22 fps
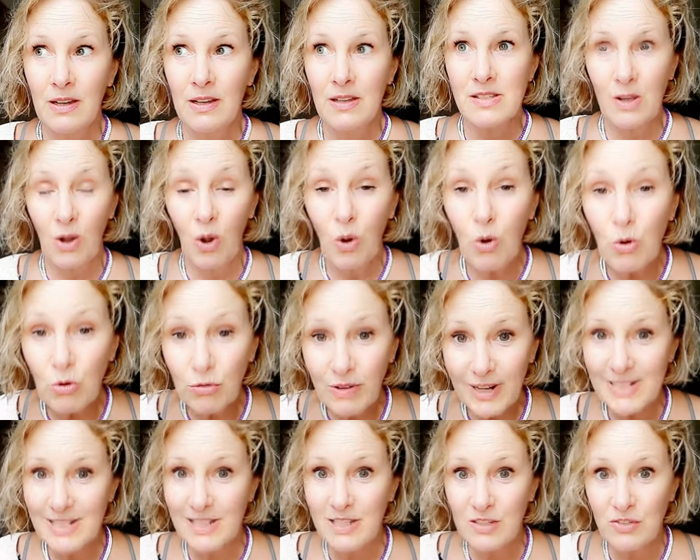So
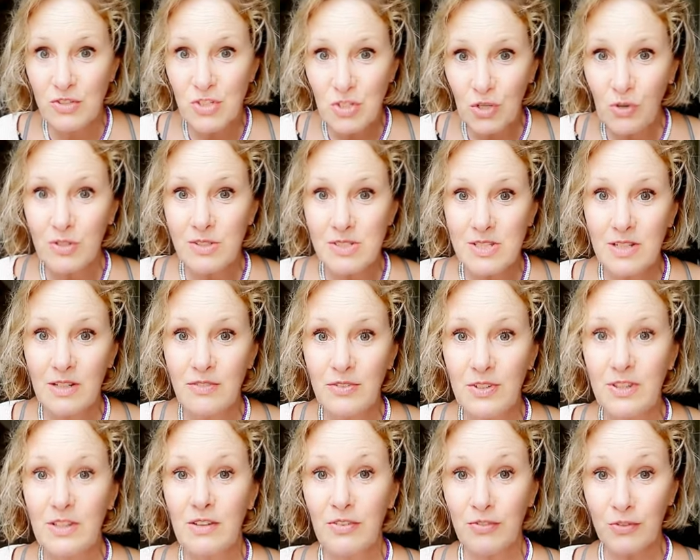already you've shot yourself
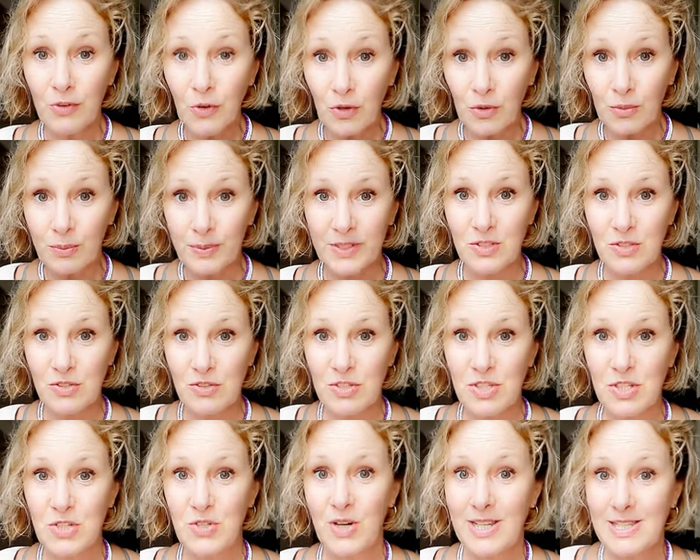in the foot, because you're
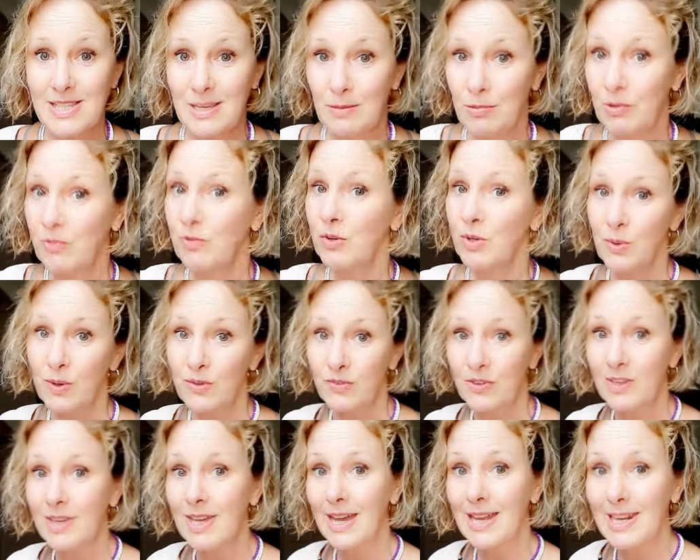stressy before you
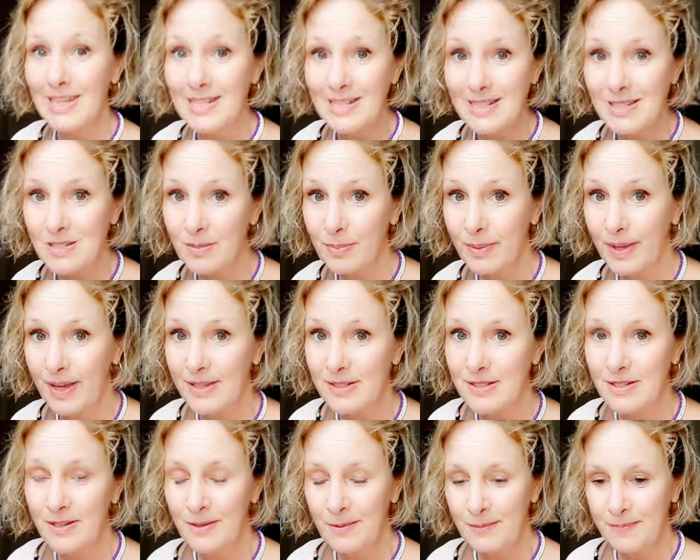even get into
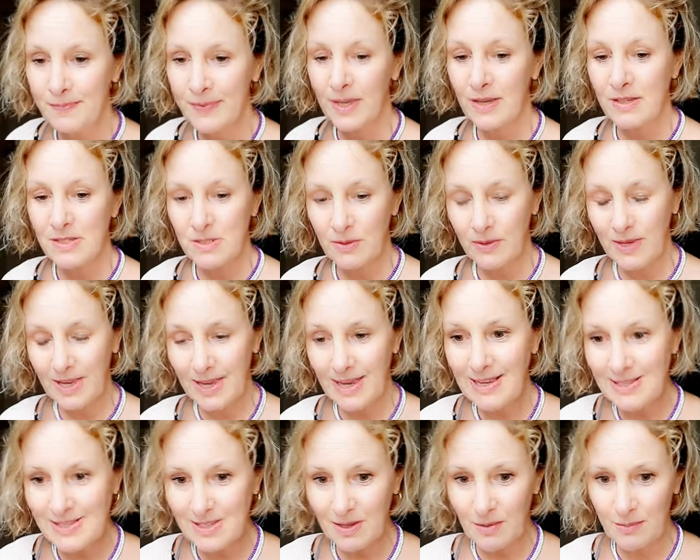bed. So it
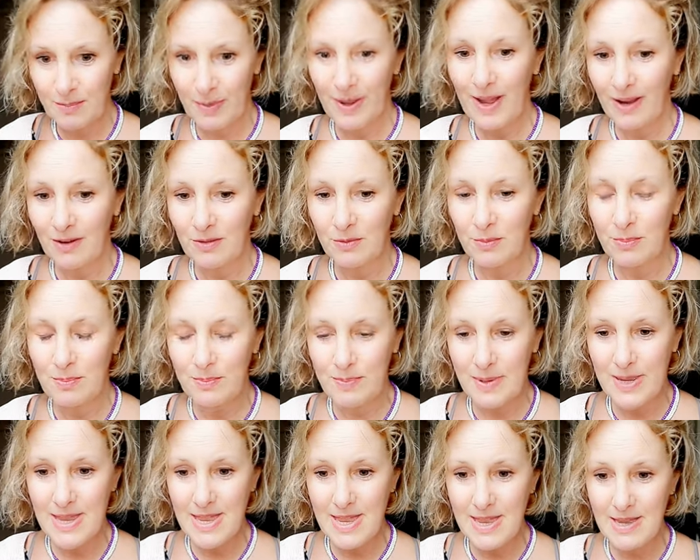is about
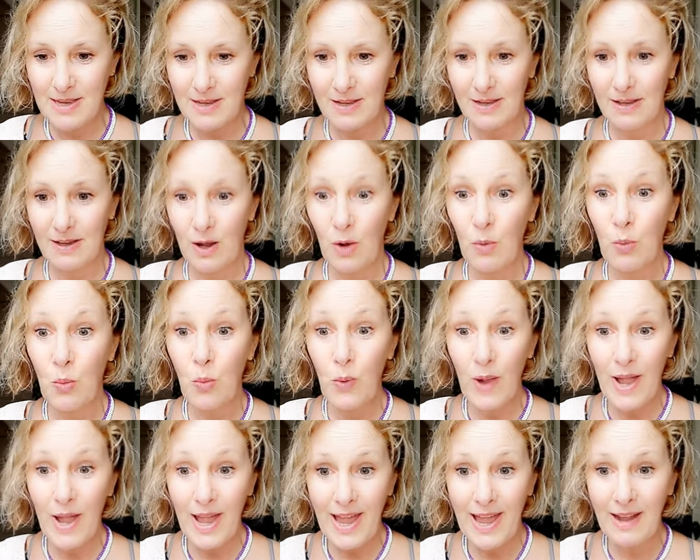being
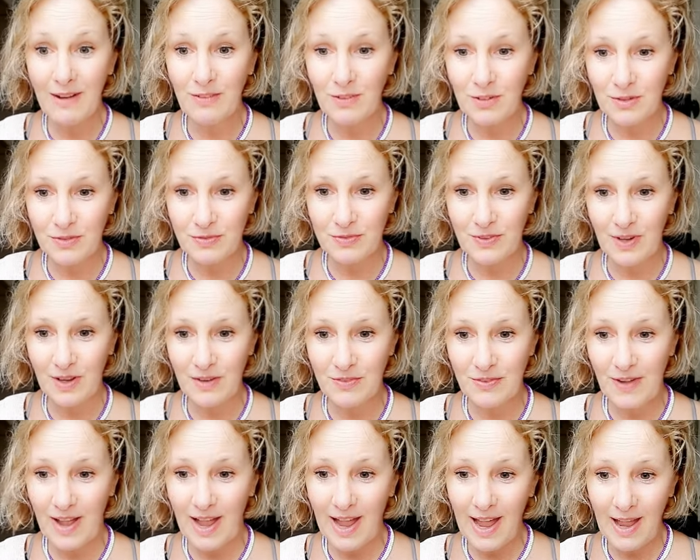aware of
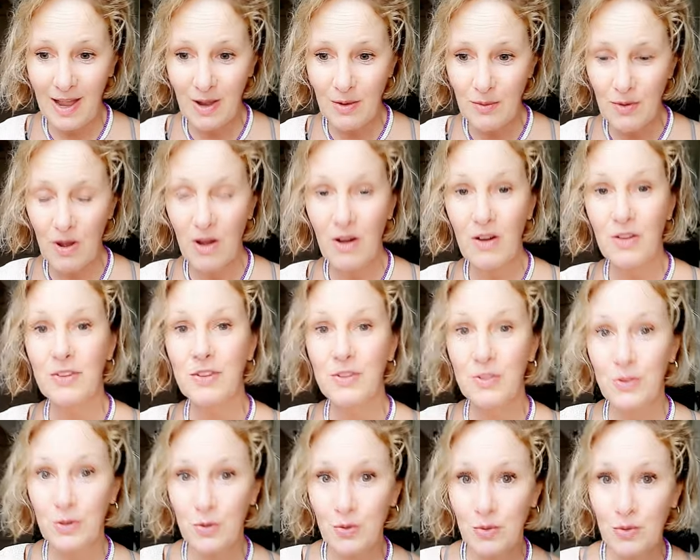how our
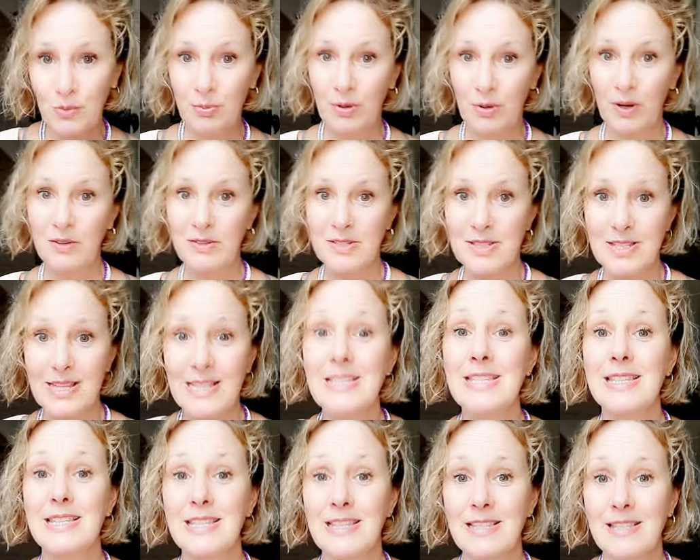thought
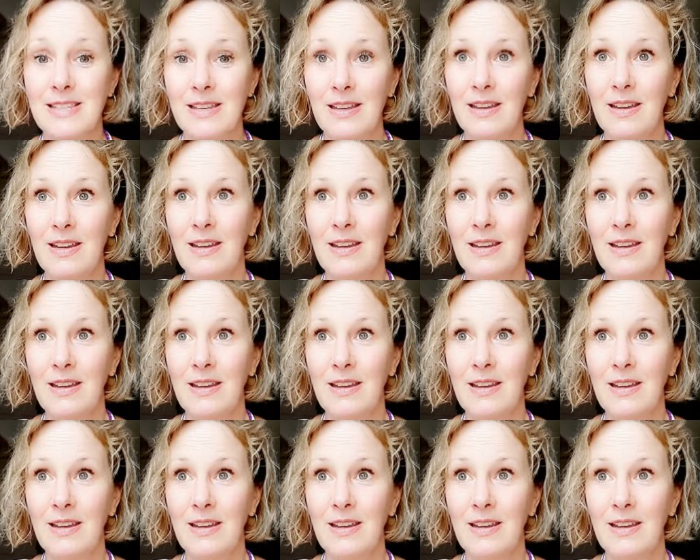processes